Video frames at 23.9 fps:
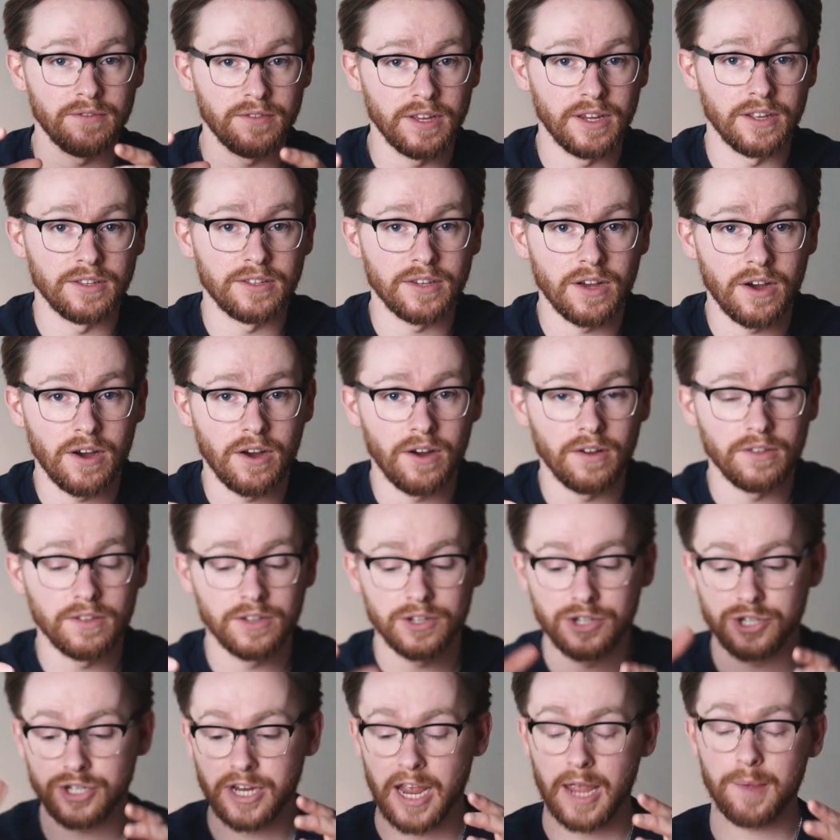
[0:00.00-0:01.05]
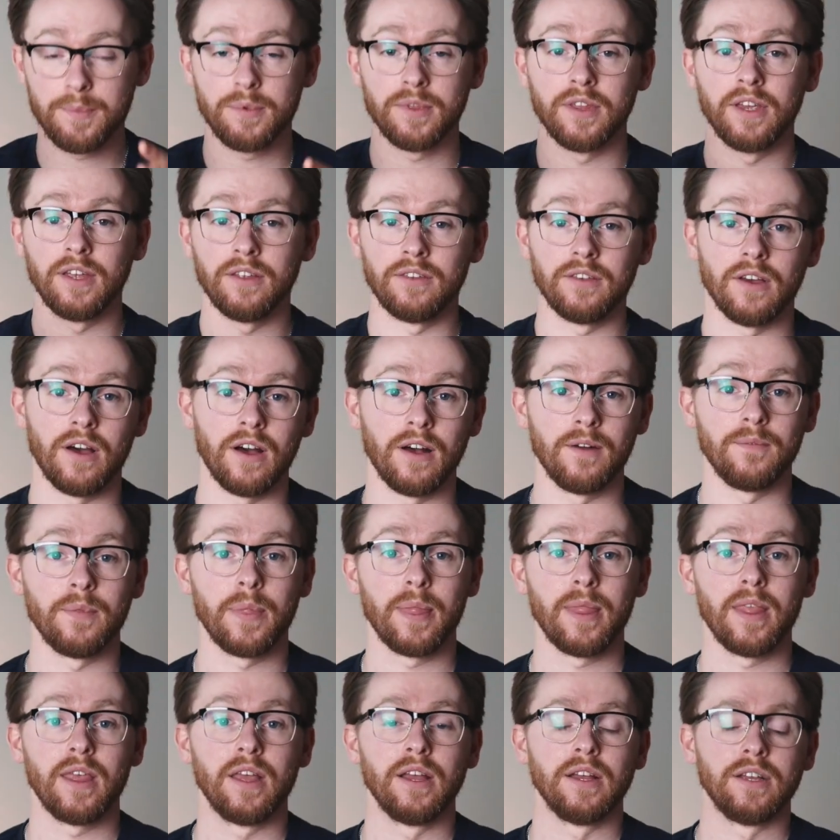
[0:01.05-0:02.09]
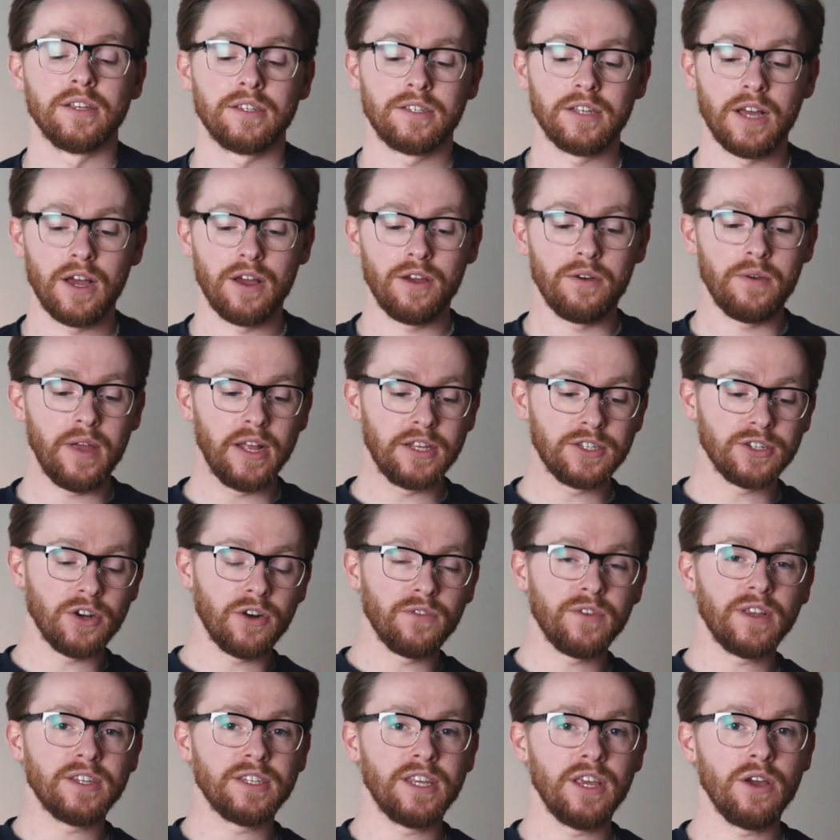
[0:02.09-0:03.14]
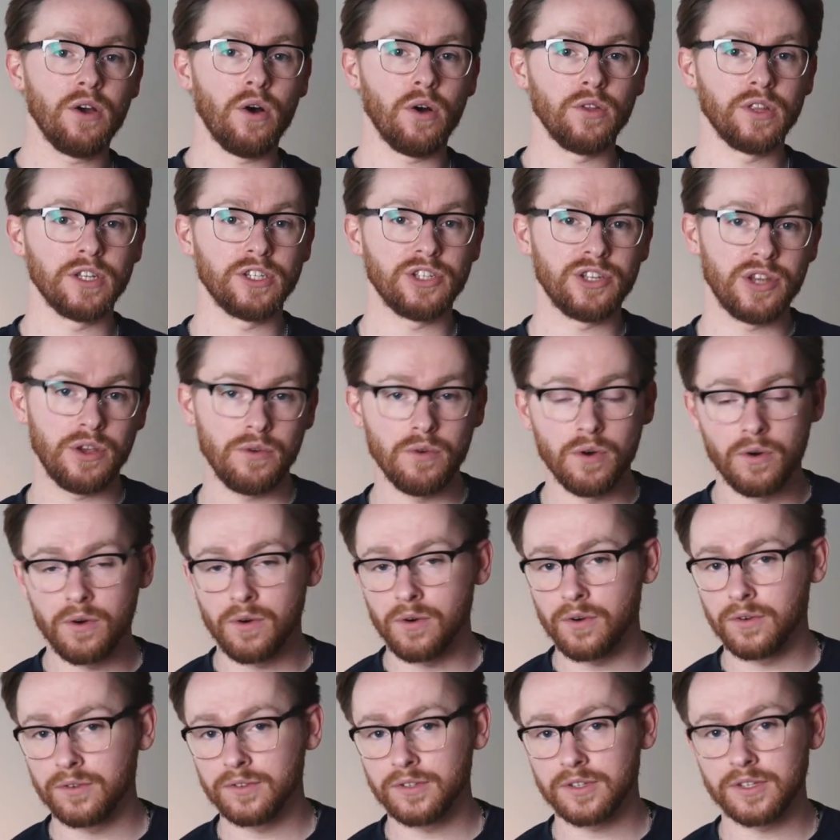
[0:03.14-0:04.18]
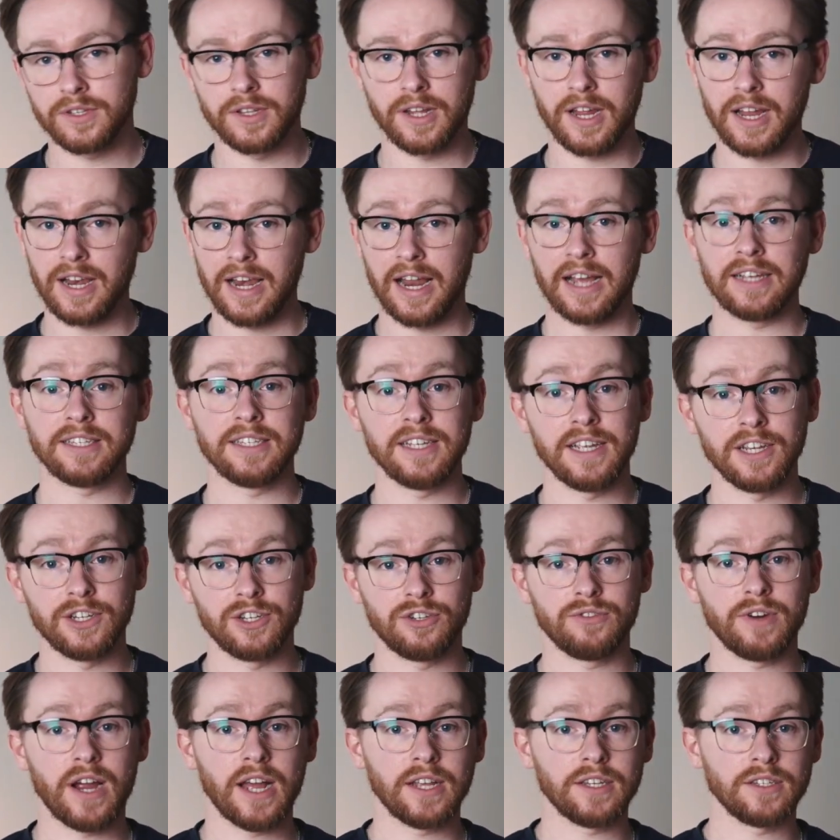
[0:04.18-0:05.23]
the guitar, the shape of the guitar. So it's obviously got the two horns and the classic Strat